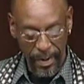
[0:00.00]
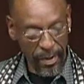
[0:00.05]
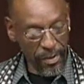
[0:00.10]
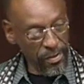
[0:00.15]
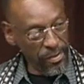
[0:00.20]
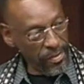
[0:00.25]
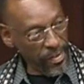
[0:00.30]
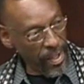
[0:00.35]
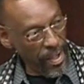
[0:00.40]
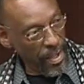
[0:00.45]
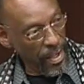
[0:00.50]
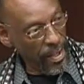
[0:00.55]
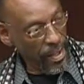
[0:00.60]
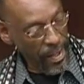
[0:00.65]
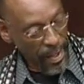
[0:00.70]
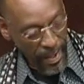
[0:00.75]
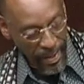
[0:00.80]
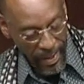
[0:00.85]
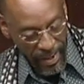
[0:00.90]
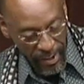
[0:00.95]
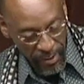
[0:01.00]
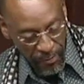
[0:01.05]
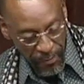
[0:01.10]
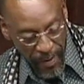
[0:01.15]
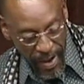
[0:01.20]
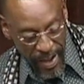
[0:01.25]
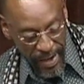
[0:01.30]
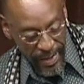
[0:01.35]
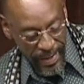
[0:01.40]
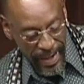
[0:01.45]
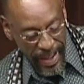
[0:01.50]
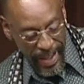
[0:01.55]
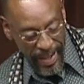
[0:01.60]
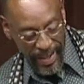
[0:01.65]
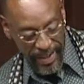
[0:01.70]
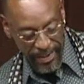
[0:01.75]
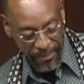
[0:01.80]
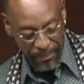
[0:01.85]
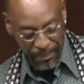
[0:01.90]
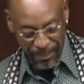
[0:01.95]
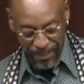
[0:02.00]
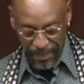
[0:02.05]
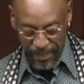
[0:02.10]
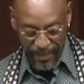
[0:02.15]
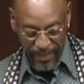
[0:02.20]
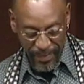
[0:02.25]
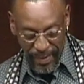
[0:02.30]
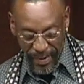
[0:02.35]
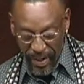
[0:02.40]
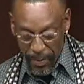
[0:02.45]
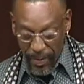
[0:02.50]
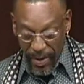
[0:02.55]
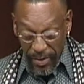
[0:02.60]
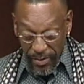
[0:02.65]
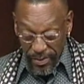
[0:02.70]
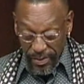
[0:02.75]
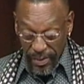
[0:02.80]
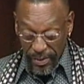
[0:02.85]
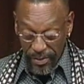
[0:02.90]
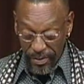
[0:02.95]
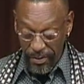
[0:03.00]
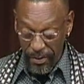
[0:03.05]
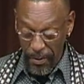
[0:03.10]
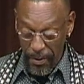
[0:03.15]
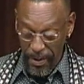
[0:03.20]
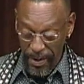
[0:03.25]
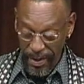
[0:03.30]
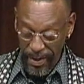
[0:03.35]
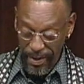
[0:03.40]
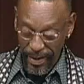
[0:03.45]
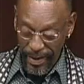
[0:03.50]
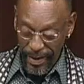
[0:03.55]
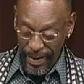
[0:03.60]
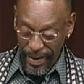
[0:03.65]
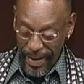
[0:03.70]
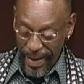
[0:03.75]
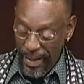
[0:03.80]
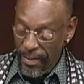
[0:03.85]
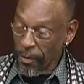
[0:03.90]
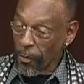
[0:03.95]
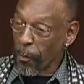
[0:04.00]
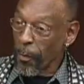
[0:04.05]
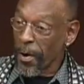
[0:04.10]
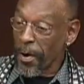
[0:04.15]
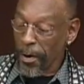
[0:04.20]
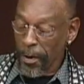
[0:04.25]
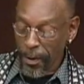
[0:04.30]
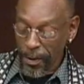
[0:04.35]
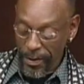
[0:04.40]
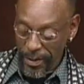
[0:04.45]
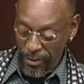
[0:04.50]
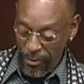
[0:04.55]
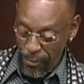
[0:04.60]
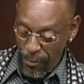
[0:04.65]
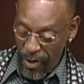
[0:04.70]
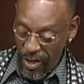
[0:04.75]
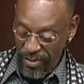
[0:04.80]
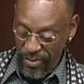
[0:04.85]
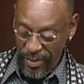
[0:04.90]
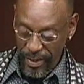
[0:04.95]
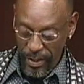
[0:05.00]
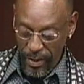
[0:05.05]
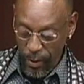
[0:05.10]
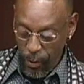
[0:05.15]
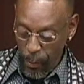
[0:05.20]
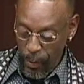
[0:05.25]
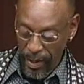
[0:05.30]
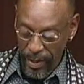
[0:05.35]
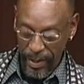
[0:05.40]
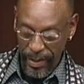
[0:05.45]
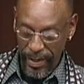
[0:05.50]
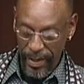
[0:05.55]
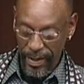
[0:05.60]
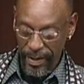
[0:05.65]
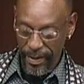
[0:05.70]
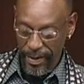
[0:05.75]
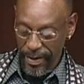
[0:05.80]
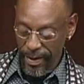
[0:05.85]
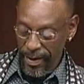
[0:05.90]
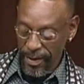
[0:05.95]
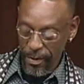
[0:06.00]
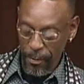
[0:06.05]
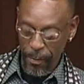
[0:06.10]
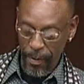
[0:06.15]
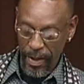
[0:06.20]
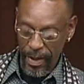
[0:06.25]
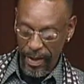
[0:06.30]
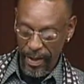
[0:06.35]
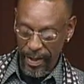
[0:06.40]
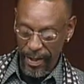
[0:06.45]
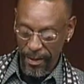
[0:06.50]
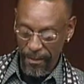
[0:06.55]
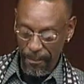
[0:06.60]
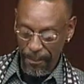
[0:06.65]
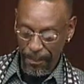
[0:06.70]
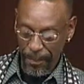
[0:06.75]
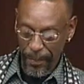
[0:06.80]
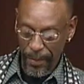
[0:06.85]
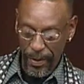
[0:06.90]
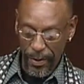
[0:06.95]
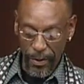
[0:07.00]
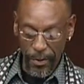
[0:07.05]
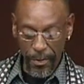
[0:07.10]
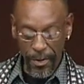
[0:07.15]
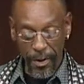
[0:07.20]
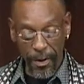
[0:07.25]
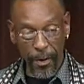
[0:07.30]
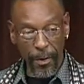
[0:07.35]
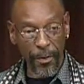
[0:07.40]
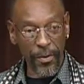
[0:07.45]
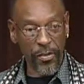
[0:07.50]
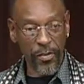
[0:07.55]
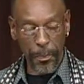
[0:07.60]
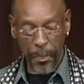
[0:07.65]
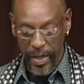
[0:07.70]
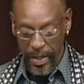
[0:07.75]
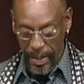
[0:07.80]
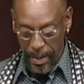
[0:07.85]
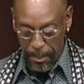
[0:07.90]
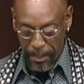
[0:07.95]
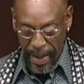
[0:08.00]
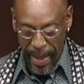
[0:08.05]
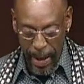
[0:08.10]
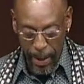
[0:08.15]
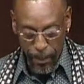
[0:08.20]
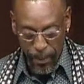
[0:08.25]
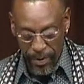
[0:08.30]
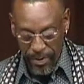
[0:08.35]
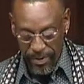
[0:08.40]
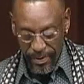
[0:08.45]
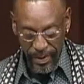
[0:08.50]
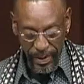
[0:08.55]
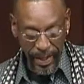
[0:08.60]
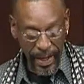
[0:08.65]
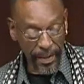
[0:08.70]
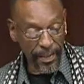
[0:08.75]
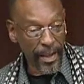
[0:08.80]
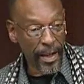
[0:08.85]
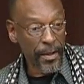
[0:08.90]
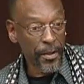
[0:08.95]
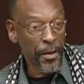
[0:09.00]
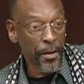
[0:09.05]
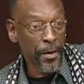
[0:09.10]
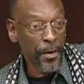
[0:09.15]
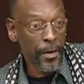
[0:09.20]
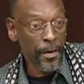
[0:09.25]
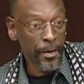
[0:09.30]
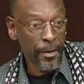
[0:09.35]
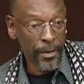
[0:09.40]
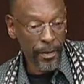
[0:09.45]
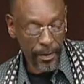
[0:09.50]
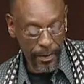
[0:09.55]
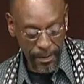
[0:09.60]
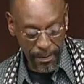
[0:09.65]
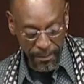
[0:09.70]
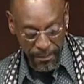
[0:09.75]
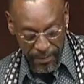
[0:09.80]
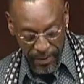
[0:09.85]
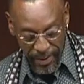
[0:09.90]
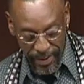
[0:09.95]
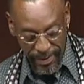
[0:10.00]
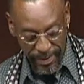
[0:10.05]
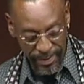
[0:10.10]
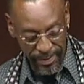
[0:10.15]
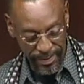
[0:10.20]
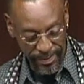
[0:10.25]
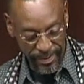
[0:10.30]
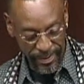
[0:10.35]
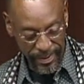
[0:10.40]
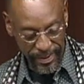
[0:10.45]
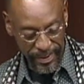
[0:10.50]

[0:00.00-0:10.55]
Say it's Friday night, about 6:30, and the world is rushing quickly the other way. You know, spinning backwards like that girl, Venus.